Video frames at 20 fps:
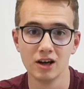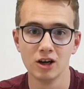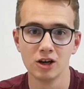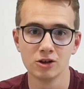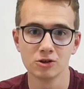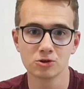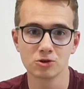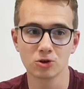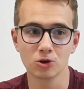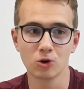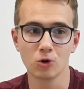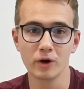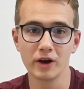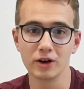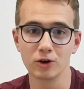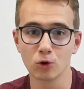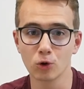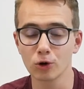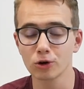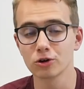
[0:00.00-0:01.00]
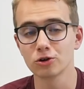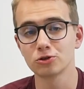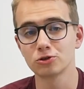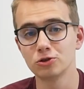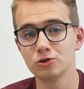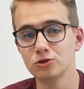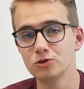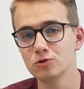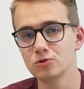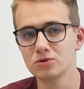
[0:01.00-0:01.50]
So in order to
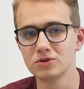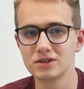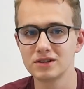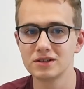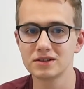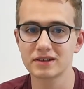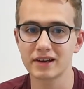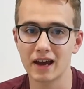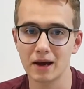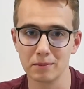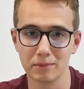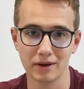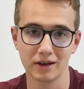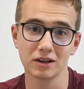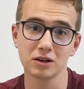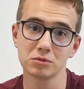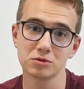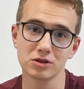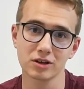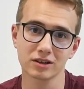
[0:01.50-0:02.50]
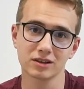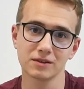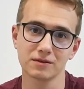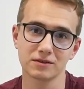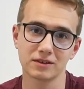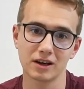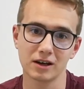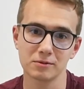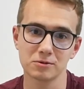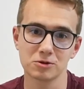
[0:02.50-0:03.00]
use these campaign objective
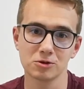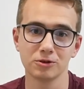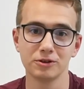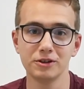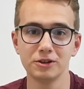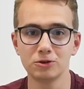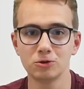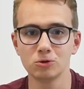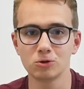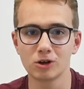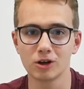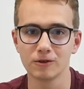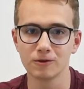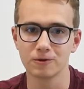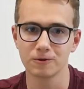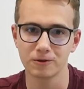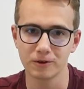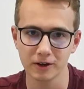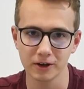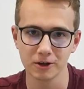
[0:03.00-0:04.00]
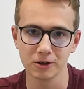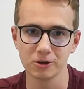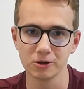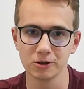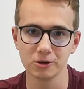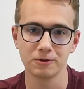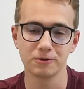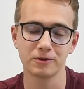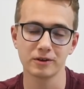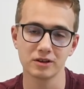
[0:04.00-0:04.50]
types, you'll need to configure
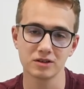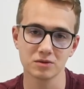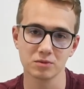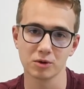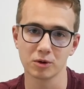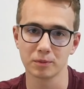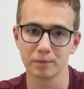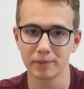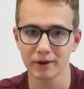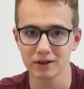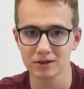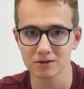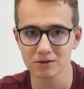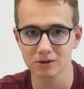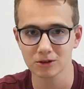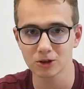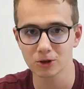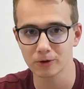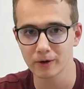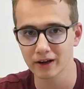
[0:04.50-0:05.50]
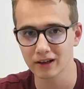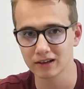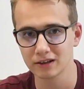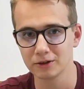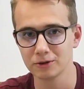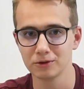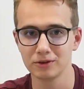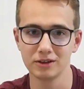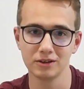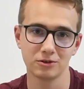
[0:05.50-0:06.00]
your Facebook pixel correctly.
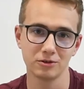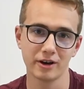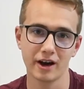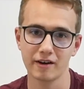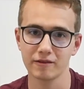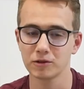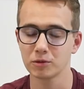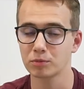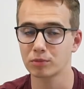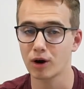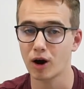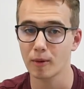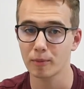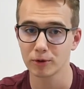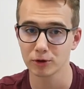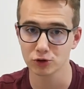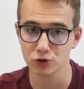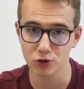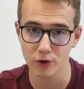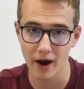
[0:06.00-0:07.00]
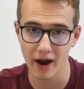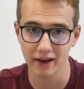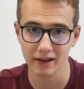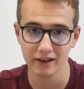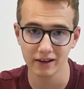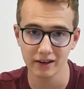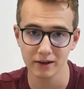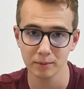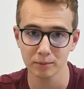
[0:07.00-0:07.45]
You need to have the proper tracking in